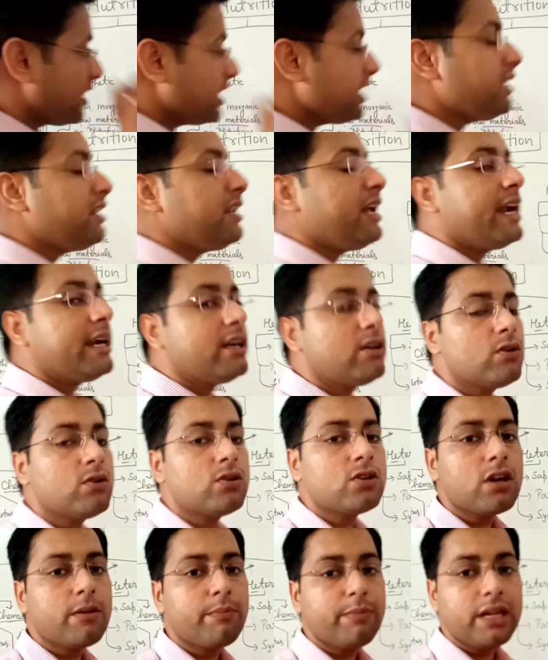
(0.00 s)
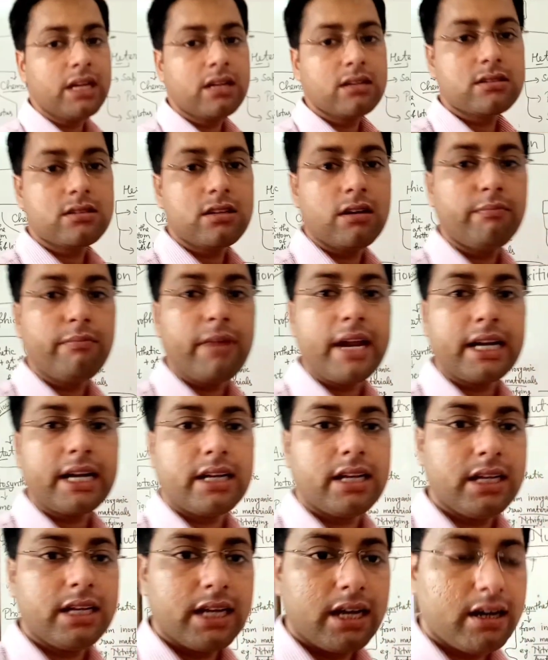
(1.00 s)
In heterotrophic, some
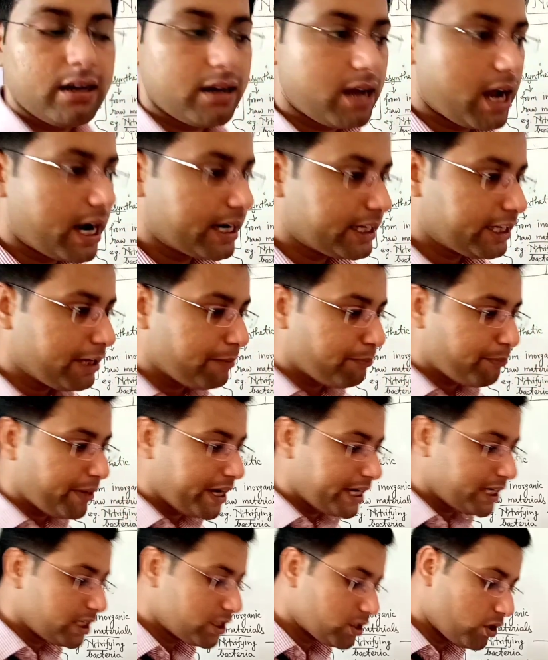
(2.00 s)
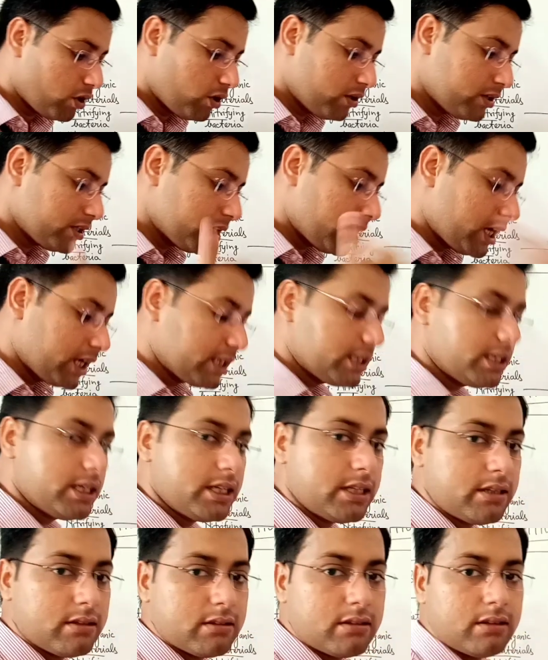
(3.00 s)
bacteria are depend on
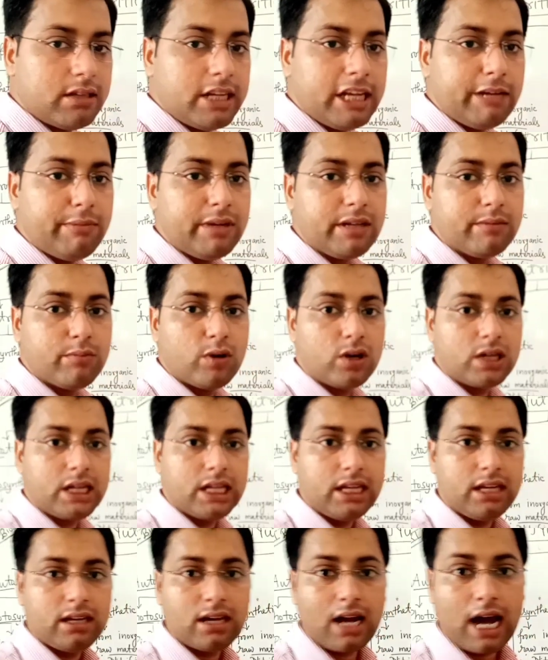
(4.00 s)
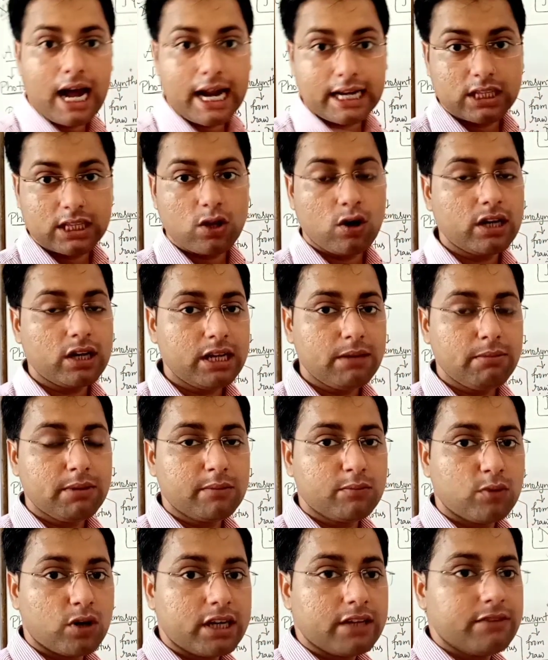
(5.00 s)
other living body or
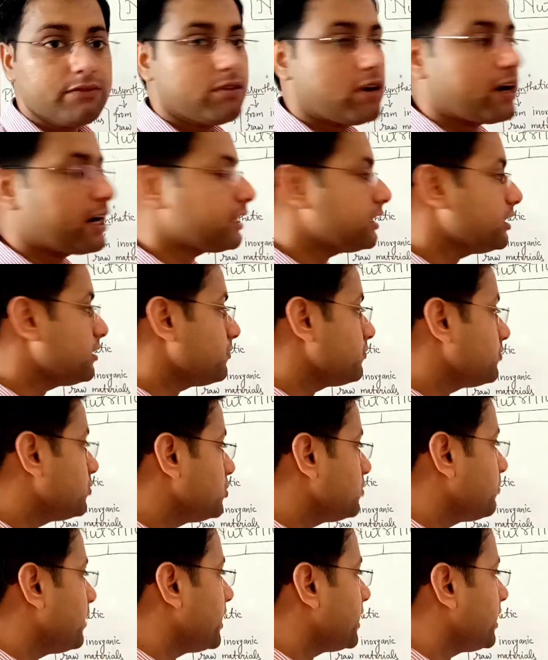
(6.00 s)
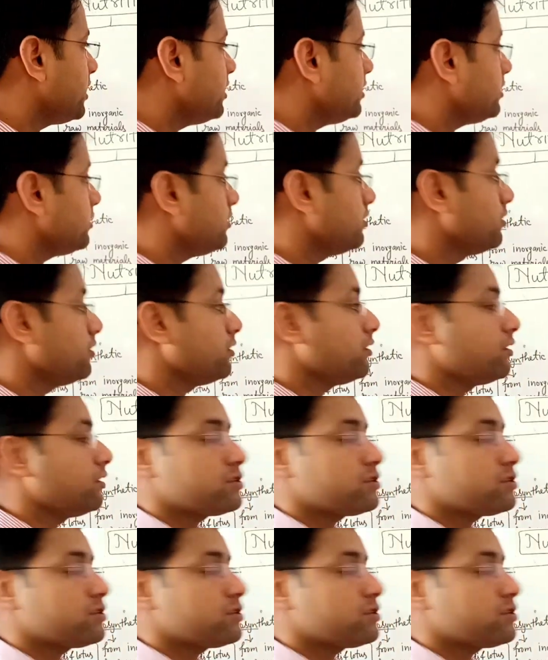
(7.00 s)
non-living body for their food material.